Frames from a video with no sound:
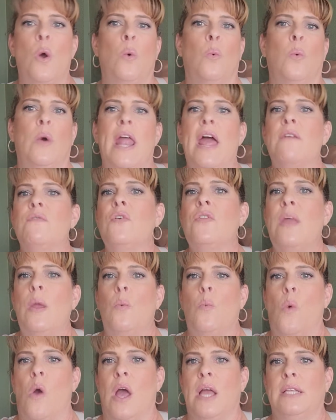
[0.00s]
whatever they
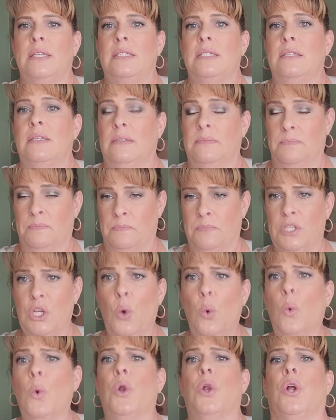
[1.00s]
want to
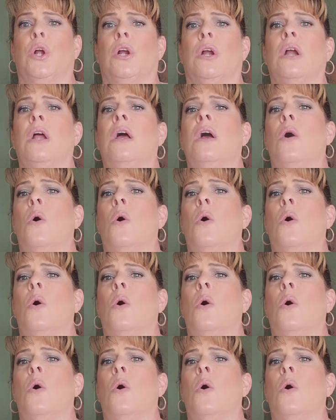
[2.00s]
order,